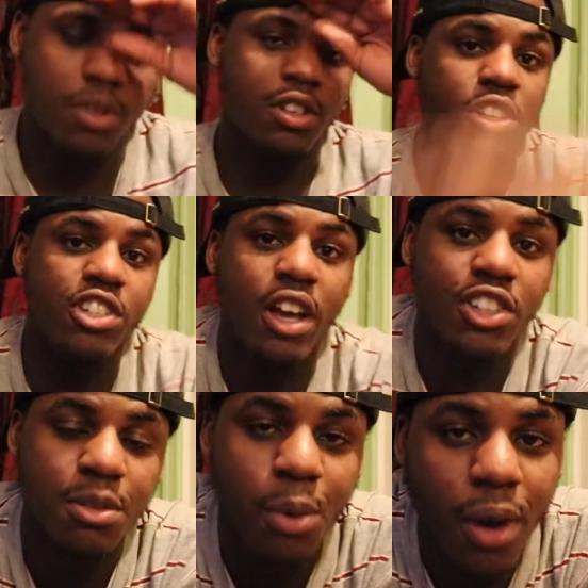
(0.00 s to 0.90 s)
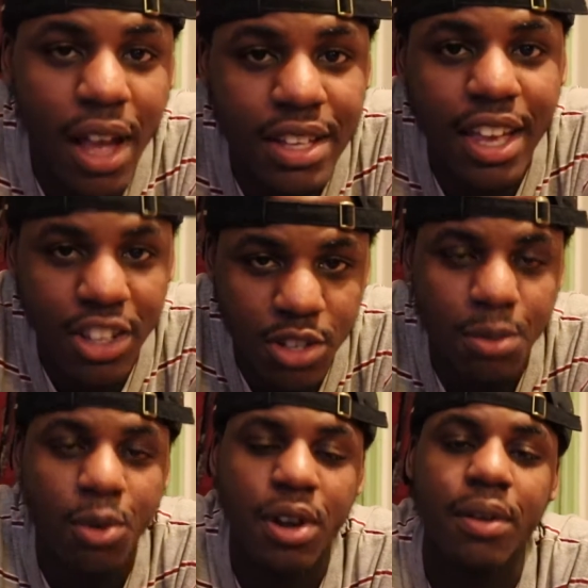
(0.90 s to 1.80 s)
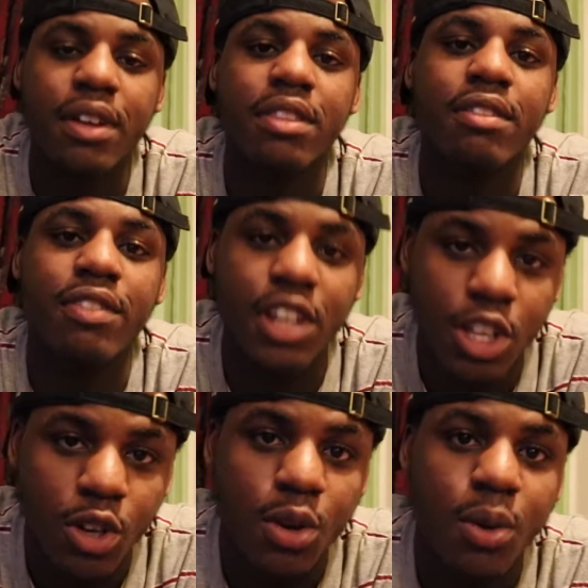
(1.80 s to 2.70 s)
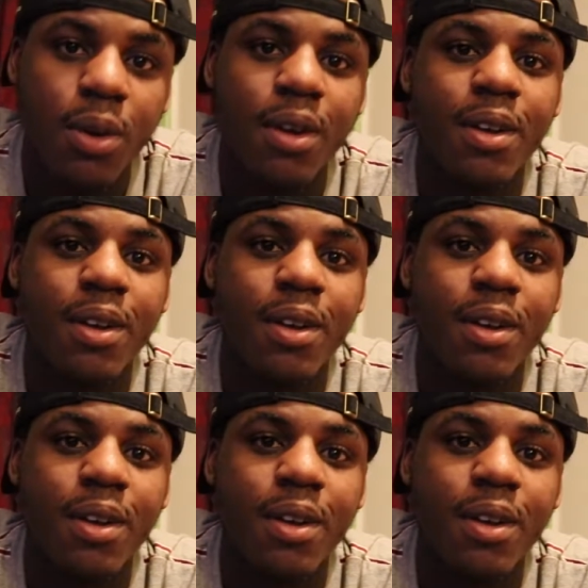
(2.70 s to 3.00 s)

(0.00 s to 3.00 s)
What's good, y'all? It's your boy Ass Catching Moon with another video.